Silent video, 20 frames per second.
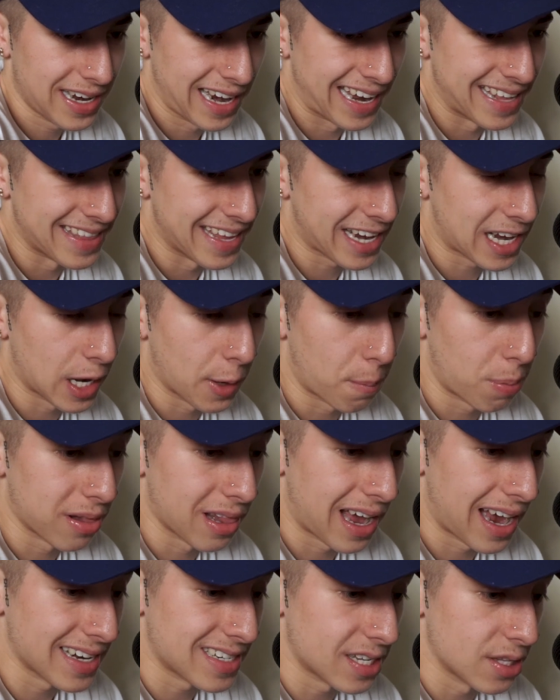and they can
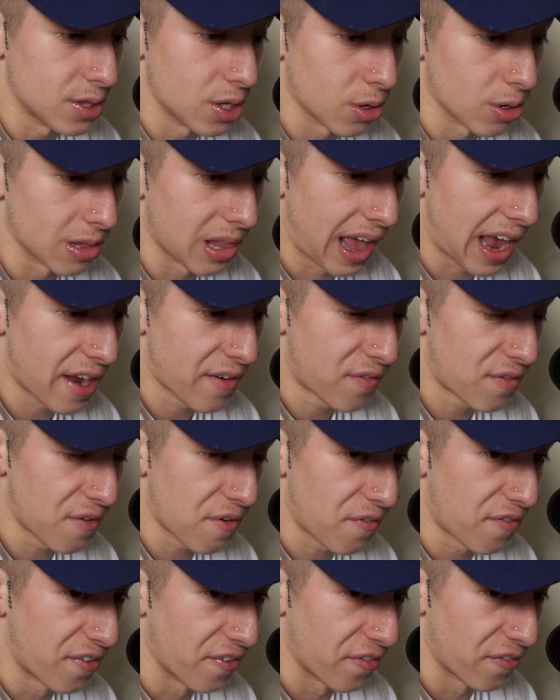apply to their life
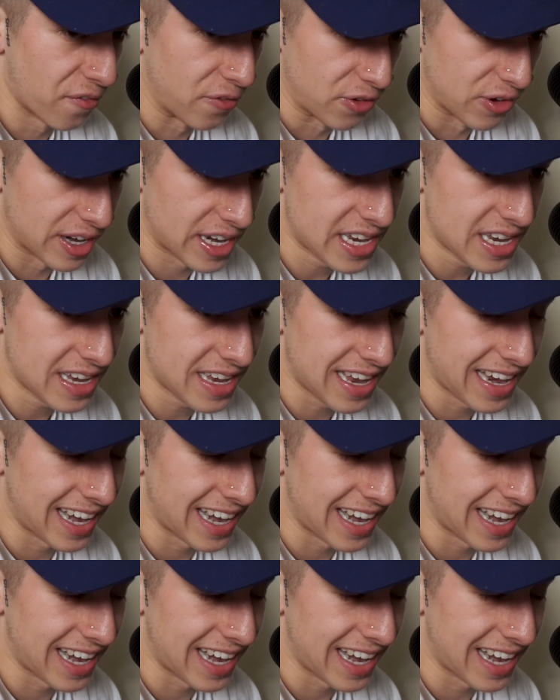for free,